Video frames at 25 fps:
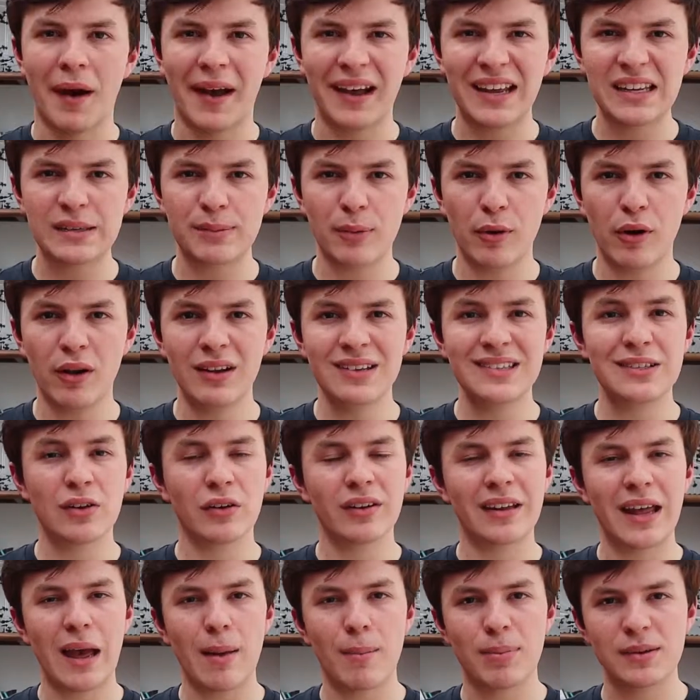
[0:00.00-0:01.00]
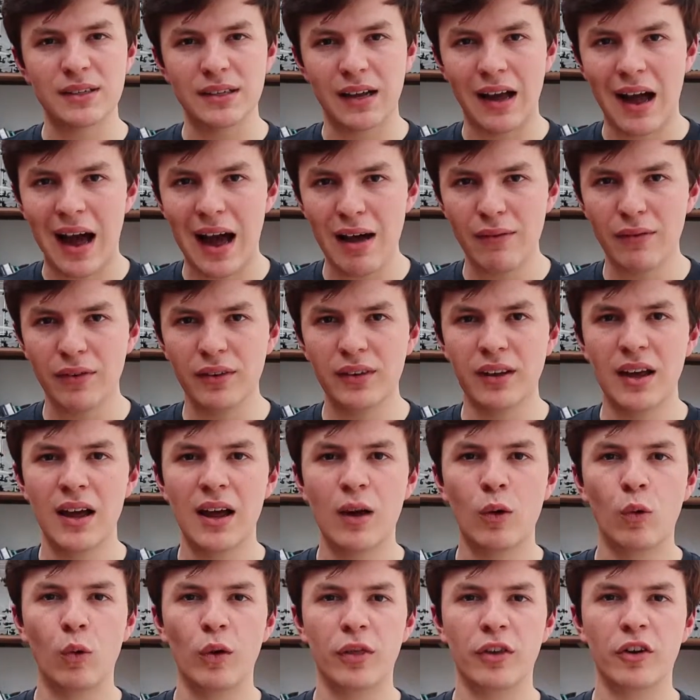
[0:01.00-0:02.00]
My experience on campus at
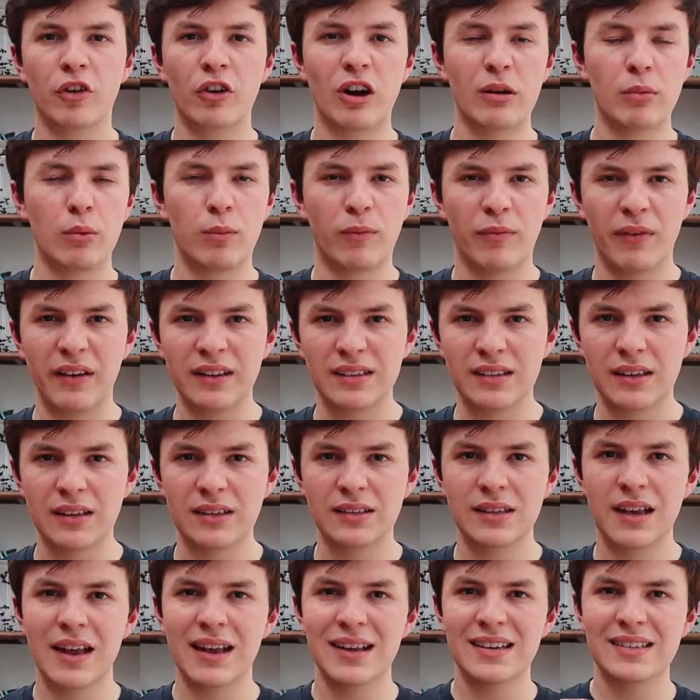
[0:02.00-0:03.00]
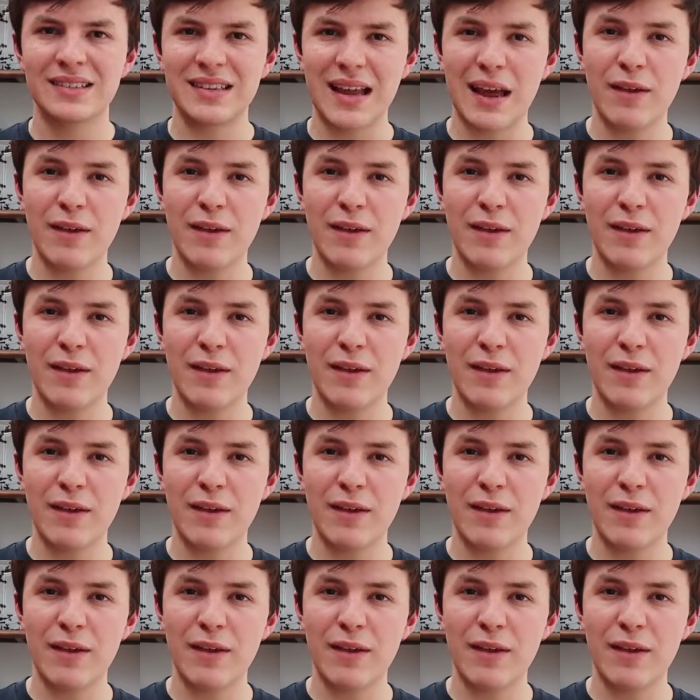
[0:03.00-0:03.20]
Harvard with incredible professors,